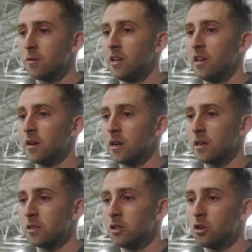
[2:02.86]
We need
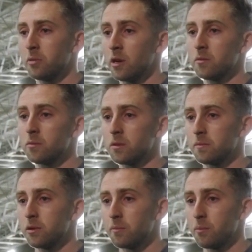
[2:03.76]
to, you know,
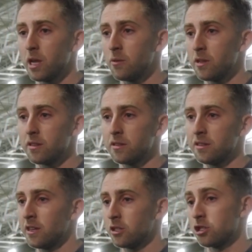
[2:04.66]
play with
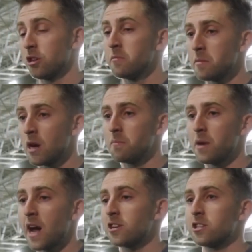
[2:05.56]
an extreme amount of
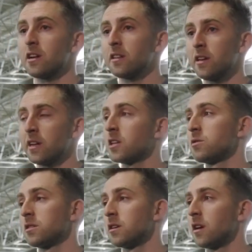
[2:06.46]
passion. I think that's
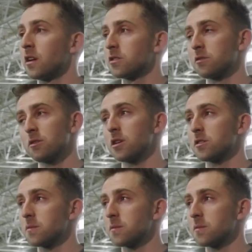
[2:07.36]
what's going to get us through this.